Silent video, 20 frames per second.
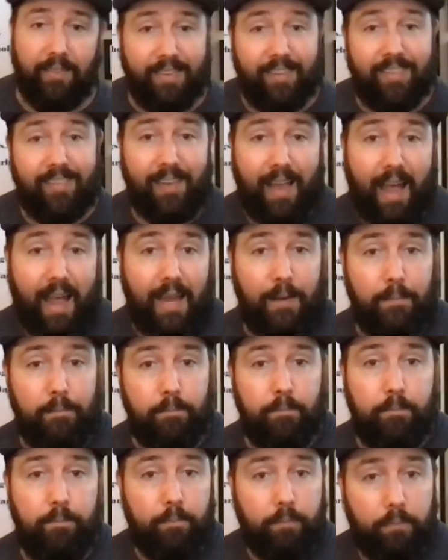the
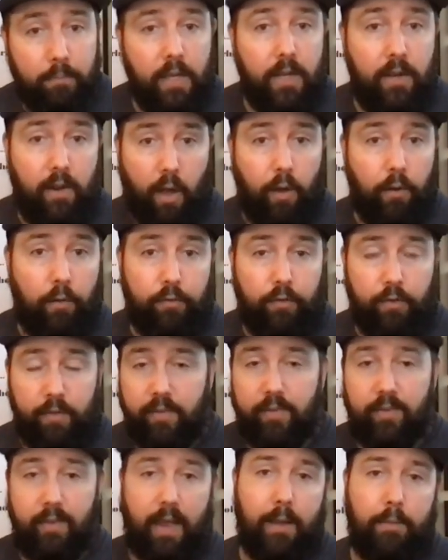same, you know, for the
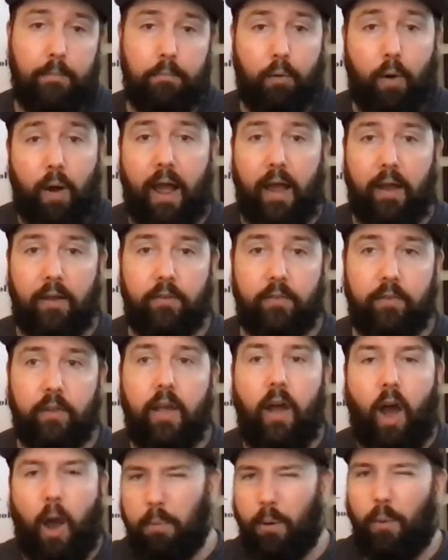same brand,
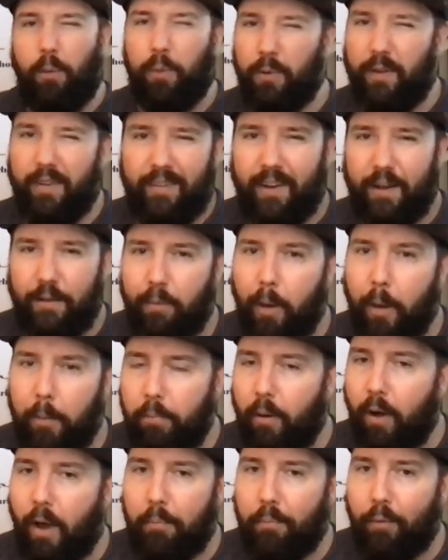I probably would have done it by,
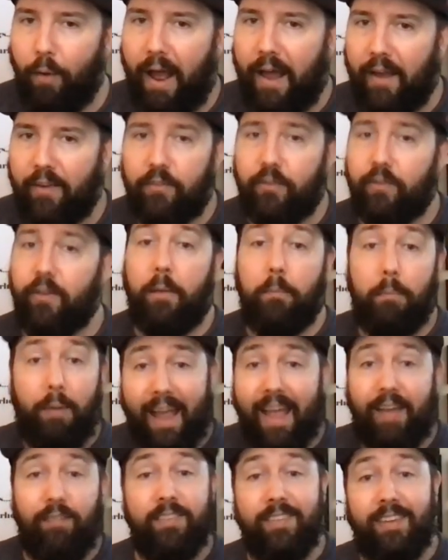by brand. But
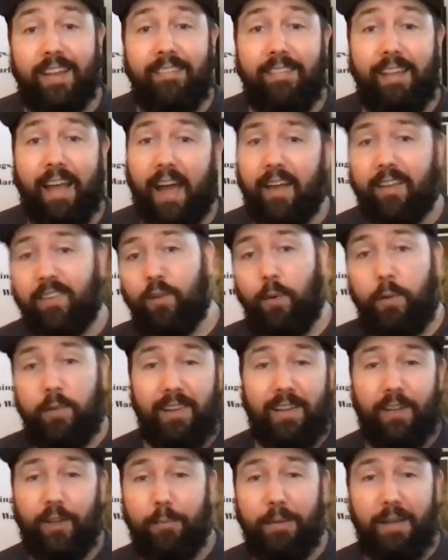I haven't done that. So it's
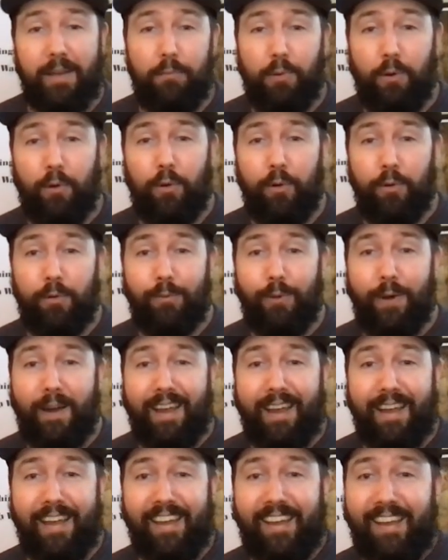a little bit more,
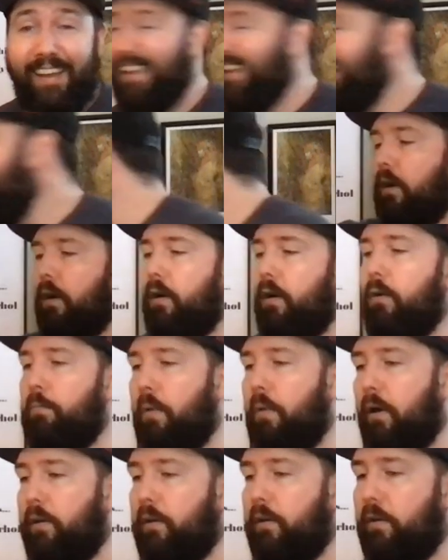wee. Oh
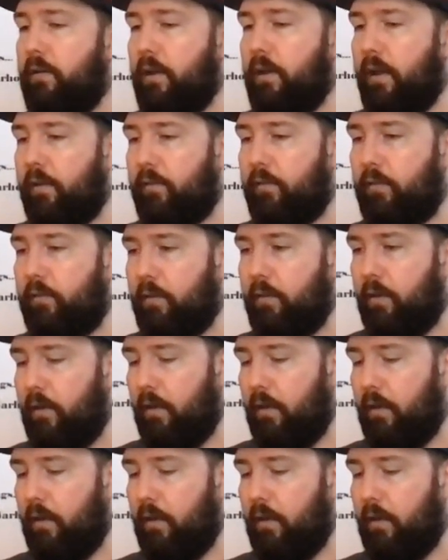my goodness.